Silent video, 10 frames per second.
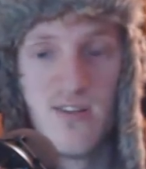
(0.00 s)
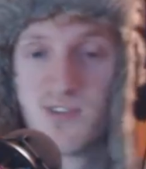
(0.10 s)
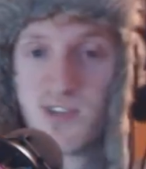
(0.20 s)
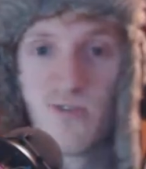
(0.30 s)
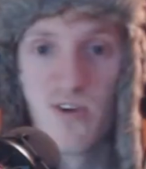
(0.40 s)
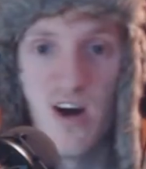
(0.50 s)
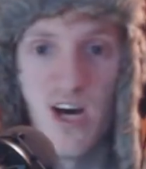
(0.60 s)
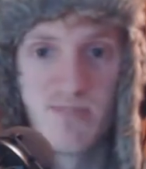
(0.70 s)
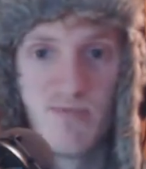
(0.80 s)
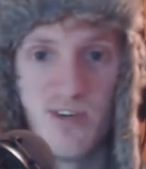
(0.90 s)
Stewart
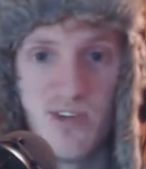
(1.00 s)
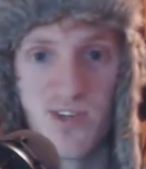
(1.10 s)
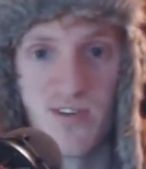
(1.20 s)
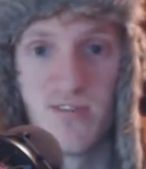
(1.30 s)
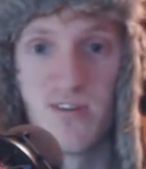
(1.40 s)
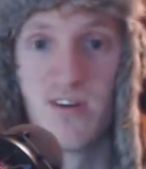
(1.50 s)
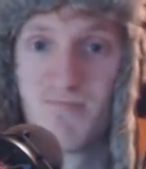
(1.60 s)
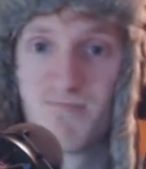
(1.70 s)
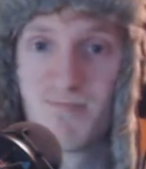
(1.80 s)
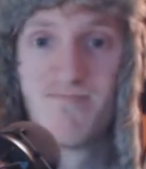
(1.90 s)
Haas boys are
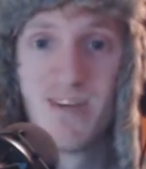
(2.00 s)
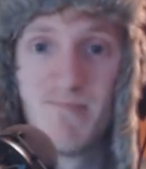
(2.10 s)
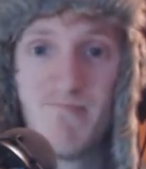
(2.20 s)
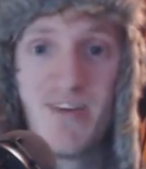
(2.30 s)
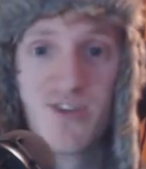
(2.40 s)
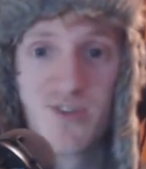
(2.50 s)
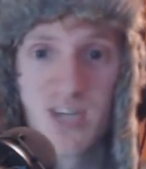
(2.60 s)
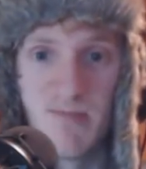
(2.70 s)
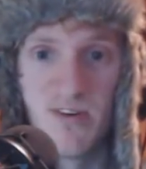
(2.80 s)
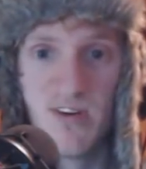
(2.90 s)
in big
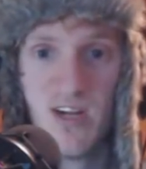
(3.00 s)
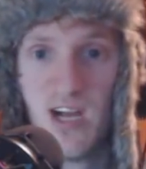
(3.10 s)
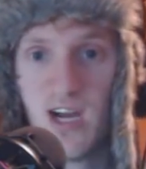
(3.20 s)
trouble.